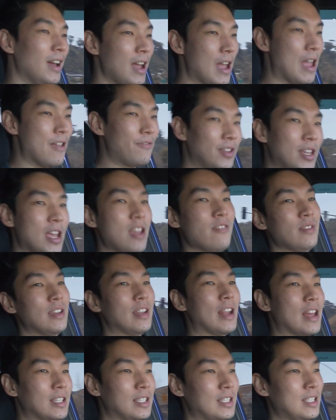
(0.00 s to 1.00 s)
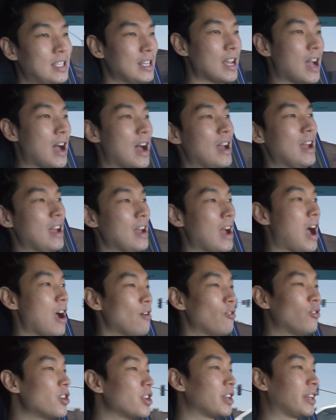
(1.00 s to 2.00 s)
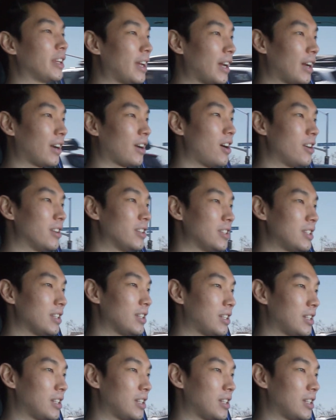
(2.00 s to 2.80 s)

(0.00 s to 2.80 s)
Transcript: If you gave me an STI, I wouldn't care honestly,